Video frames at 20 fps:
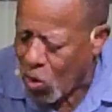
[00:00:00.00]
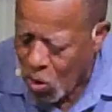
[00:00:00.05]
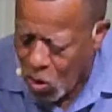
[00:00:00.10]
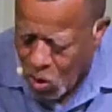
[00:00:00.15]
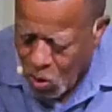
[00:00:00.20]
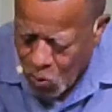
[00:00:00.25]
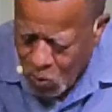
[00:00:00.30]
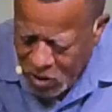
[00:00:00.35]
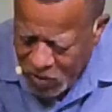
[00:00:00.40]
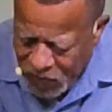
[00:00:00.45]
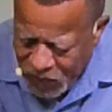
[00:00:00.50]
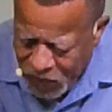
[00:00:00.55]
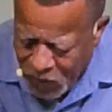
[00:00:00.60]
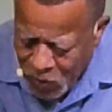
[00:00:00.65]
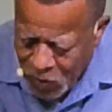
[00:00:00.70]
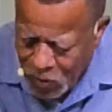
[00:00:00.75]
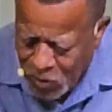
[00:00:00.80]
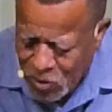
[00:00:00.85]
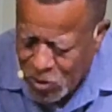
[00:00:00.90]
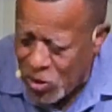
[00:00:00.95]
or
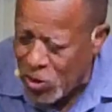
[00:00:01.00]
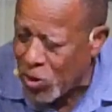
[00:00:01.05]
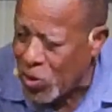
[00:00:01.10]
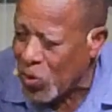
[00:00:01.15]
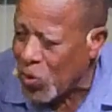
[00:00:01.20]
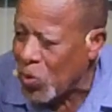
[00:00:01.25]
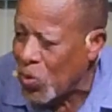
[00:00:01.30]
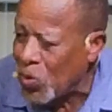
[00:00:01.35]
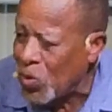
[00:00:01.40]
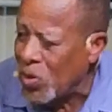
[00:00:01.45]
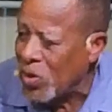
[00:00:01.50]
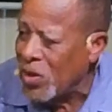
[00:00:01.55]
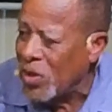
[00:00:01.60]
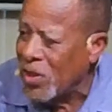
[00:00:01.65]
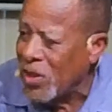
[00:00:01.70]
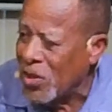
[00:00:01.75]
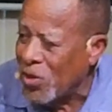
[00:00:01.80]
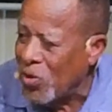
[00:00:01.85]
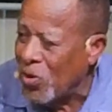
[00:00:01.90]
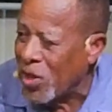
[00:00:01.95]
referred to.
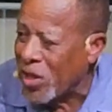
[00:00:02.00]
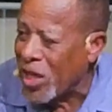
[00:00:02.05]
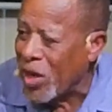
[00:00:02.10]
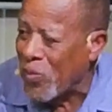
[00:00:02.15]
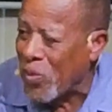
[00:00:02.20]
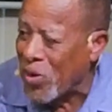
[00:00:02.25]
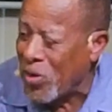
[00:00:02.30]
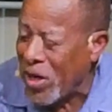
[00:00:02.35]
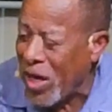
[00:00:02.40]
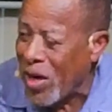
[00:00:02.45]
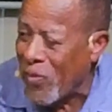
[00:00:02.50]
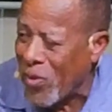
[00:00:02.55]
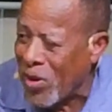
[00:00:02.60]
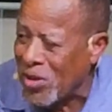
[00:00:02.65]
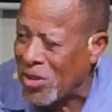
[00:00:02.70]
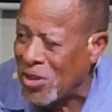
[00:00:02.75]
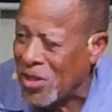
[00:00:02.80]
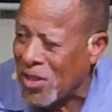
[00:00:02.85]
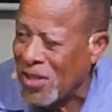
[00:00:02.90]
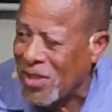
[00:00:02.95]
You're looking up your name,
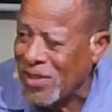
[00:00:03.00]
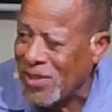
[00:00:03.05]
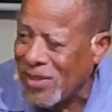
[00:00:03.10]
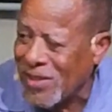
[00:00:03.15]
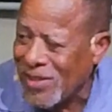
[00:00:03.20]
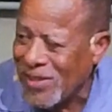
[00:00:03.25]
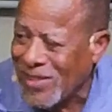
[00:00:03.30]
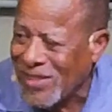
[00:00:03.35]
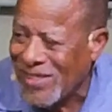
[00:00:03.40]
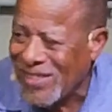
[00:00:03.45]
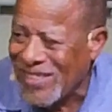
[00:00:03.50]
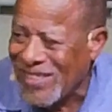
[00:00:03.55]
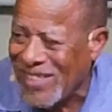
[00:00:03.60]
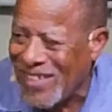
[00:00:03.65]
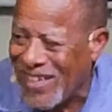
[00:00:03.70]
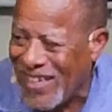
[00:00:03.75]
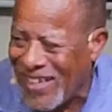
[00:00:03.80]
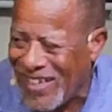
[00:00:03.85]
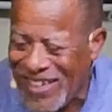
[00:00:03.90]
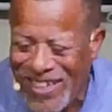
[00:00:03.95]
aren't you?
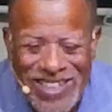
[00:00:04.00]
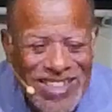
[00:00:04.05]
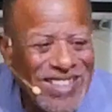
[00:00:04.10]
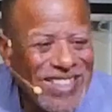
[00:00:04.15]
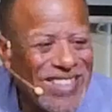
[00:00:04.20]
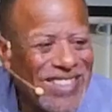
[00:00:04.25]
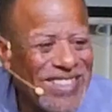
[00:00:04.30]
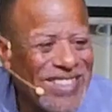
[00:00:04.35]
Uh huh.